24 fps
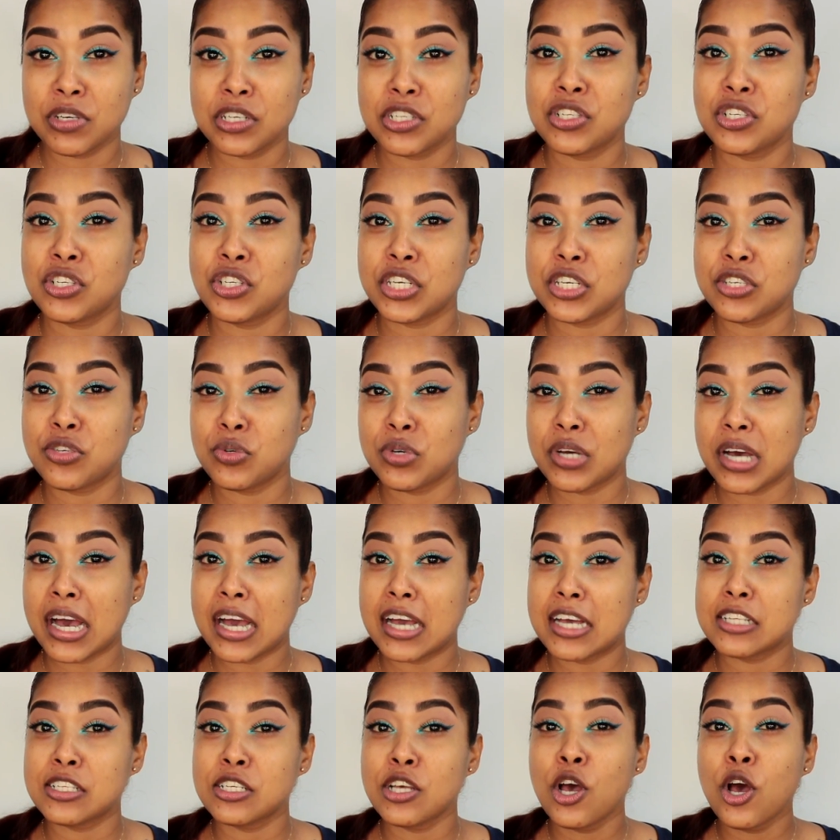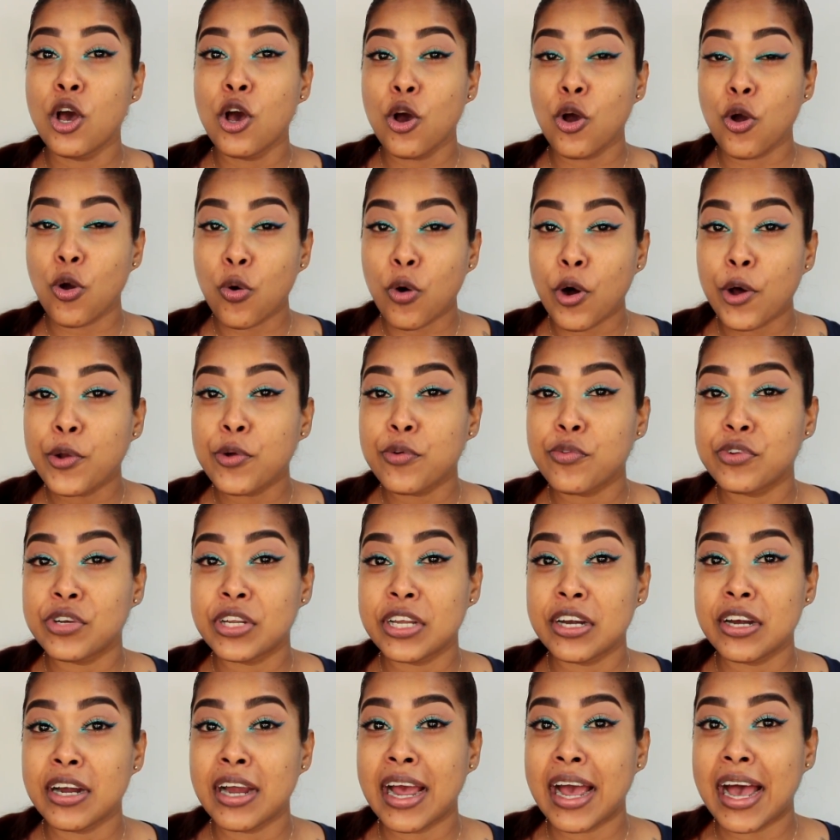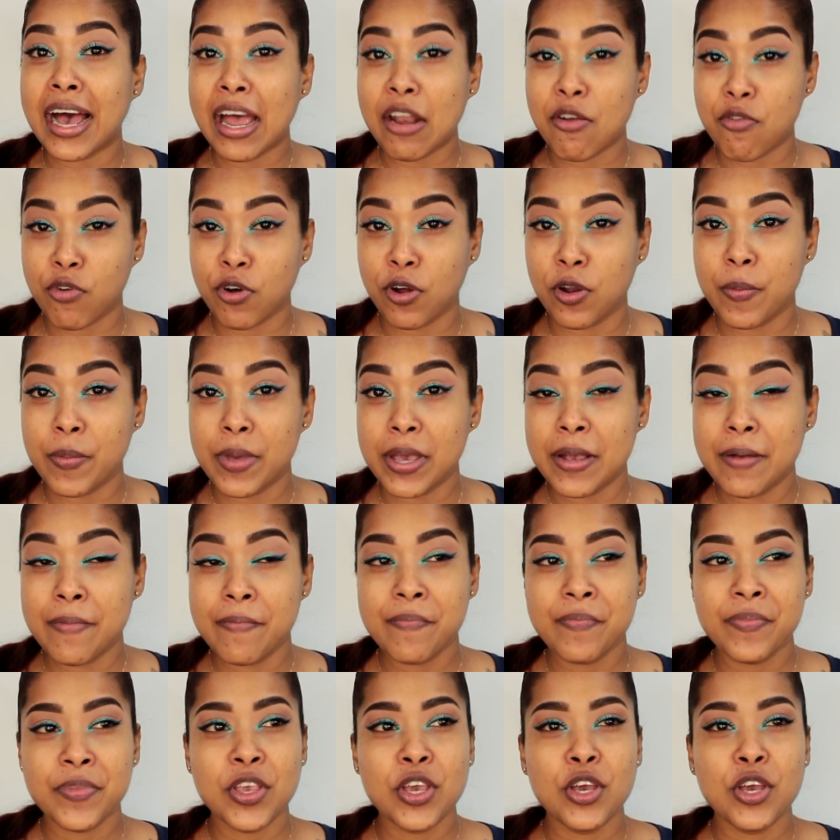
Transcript: just suggest you guys go on over there and follow me.